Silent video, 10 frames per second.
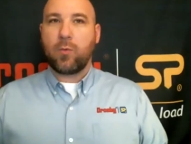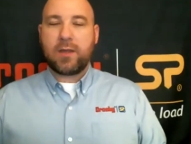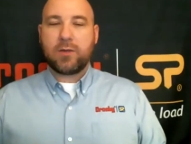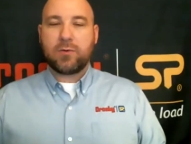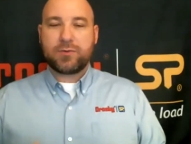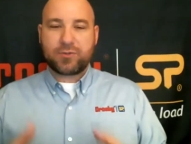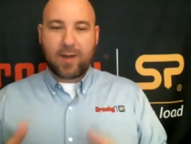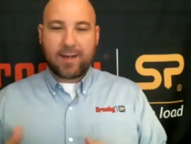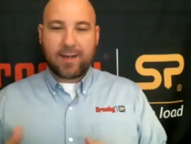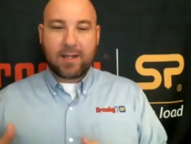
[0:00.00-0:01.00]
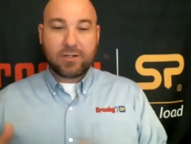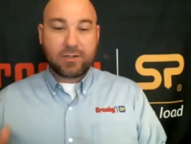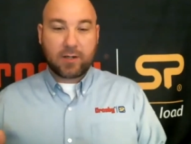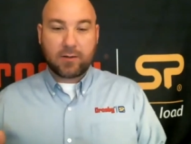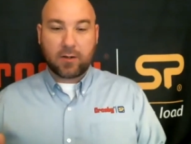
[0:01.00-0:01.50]
We use strain gauge
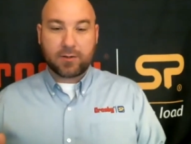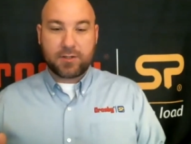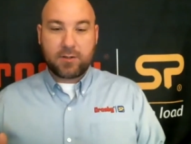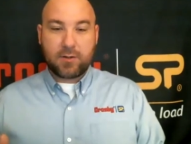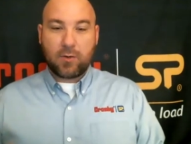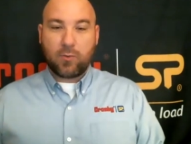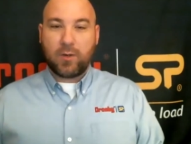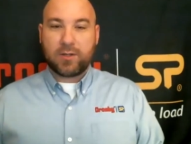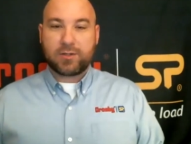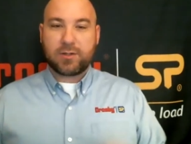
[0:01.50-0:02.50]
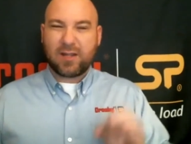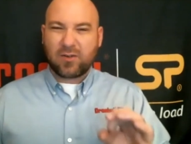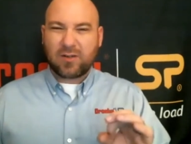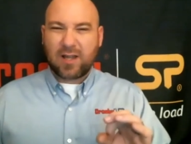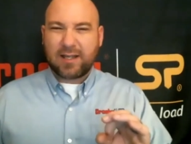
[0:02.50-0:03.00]
technology which they
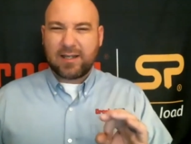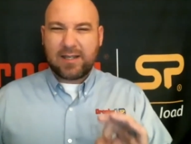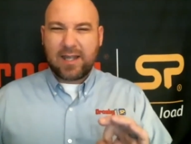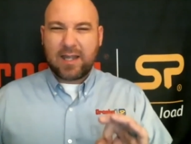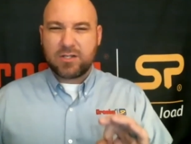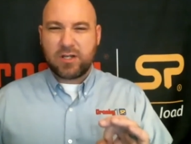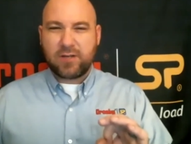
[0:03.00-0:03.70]
look like an EKG.